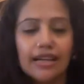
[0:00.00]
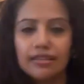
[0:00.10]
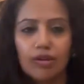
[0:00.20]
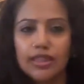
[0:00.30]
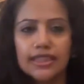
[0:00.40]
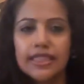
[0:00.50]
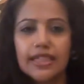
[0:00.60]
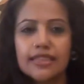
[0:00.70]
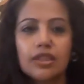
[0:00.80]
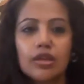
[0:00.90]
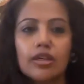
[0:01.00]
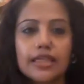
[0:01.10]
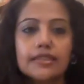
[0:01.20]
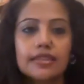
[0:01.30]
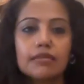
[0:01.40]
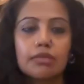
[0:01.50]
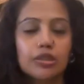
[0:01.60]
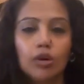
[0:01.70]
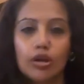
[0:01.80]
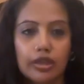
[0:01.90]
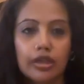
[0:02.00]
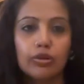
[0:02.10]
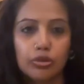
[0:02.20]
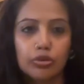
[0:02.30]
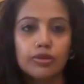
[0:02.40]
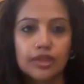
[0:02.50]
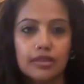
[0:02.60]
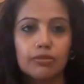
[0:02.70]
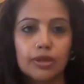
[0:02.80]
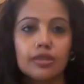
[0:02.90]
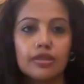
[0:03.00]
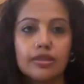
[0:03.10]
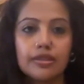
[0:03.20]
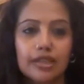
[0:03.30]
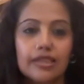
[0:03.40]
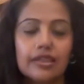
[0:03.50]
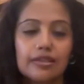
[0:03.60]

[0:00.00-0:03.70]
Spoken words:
And honestly, that's not easy because all around you, you see the world is like